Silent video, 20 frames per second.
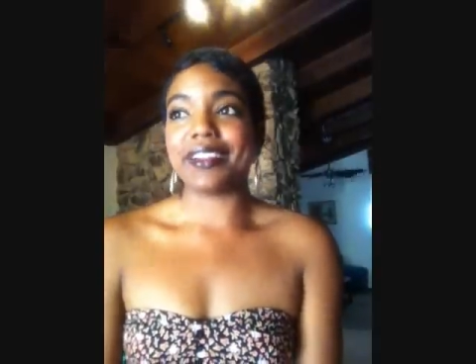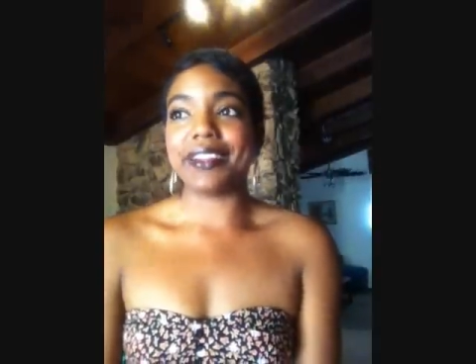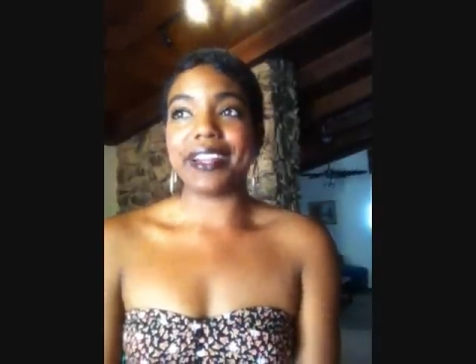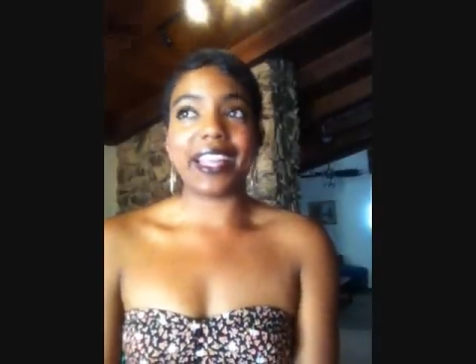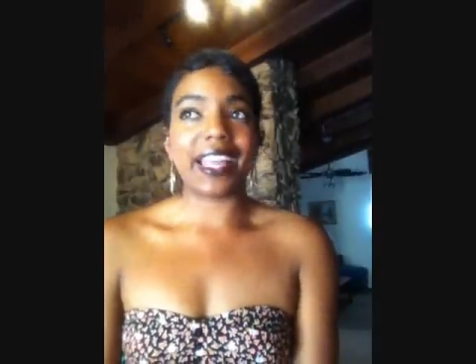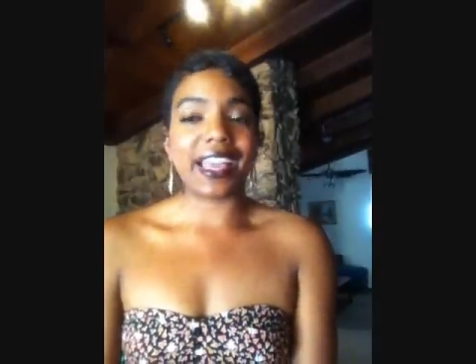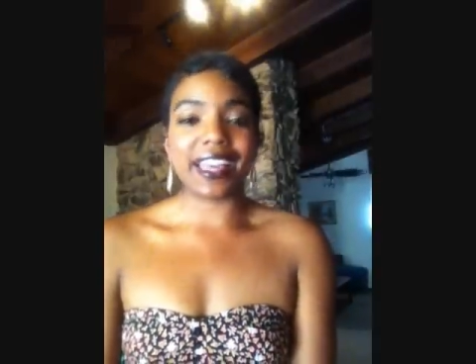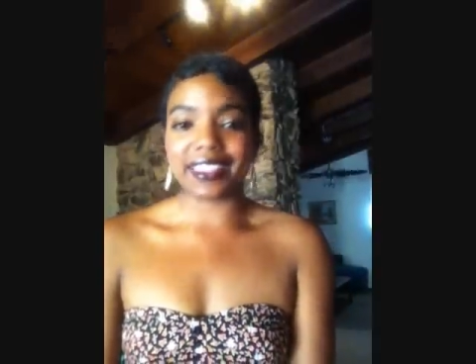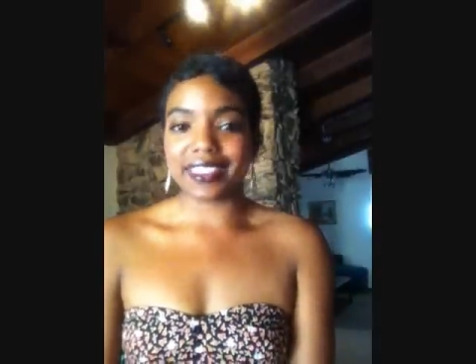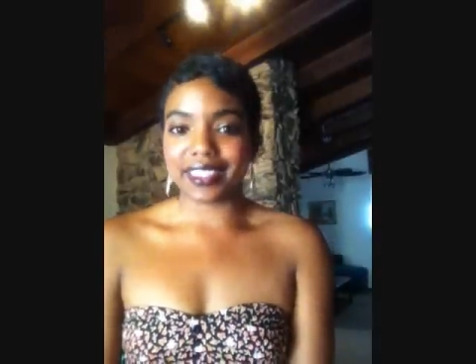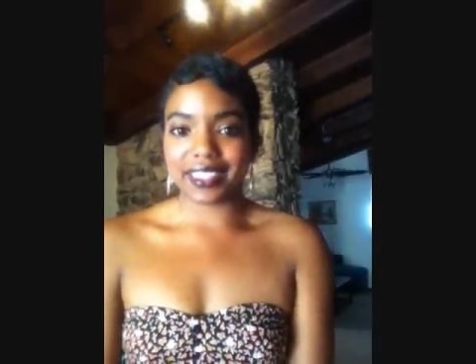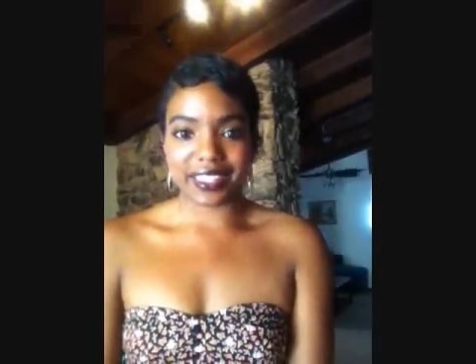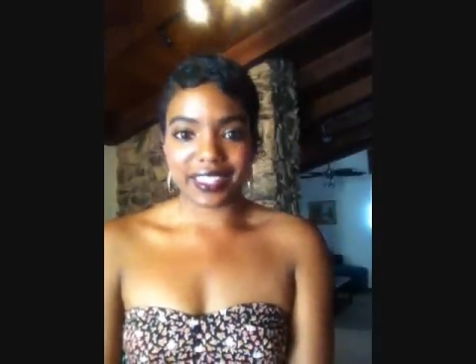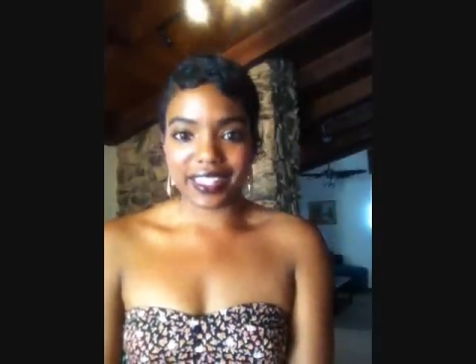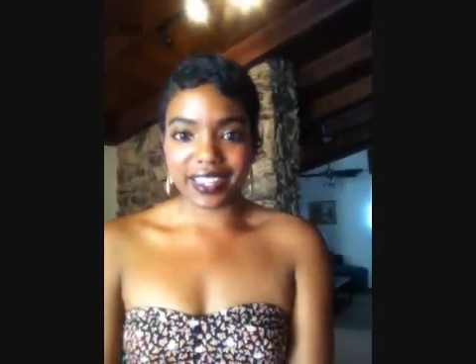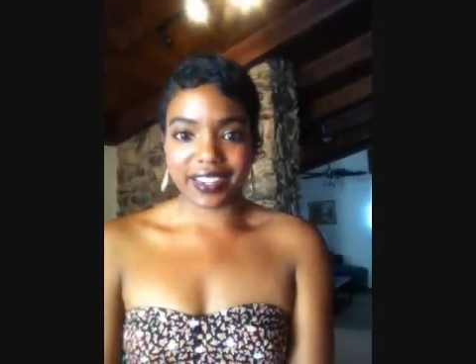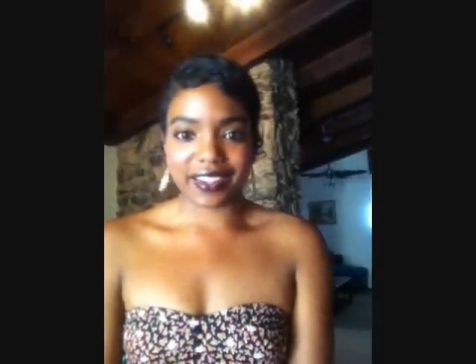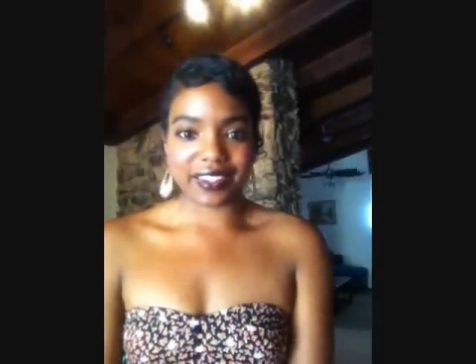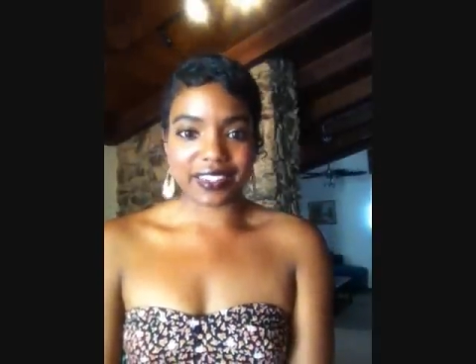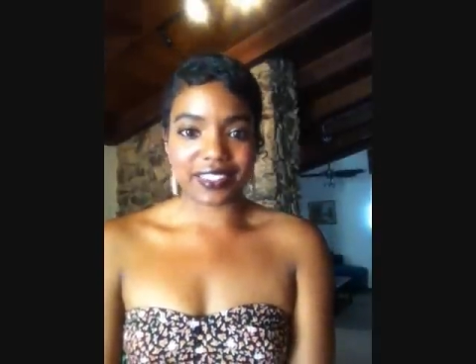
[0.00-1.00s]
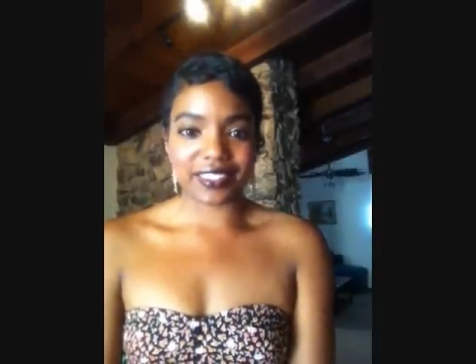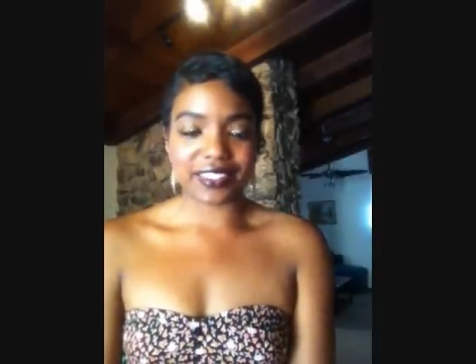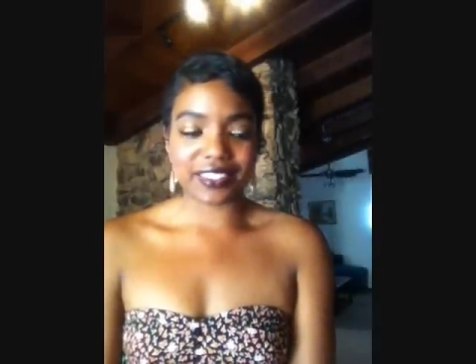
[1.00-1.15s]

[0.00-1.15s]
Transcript: I already had thick hair,